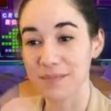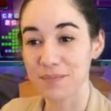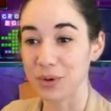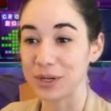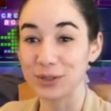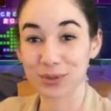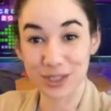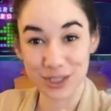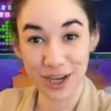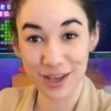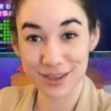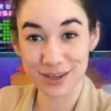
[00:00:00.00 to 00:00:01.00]
Pointing to each
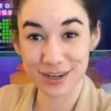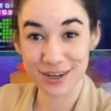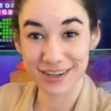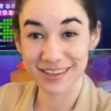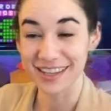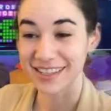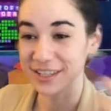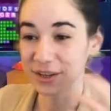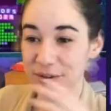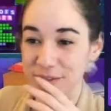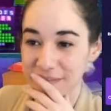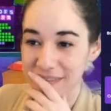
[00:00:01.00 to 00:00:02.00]
other, that,
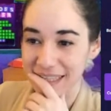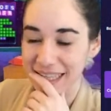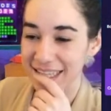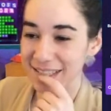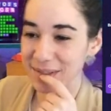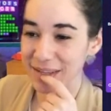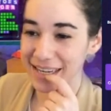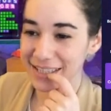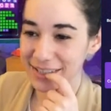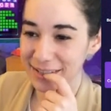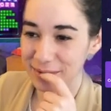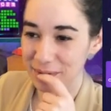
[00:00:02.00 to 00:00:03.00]
sort of like that. So
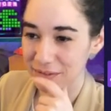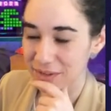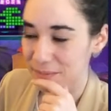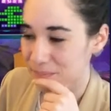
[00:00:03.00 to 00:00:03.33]
actually, it's really fun.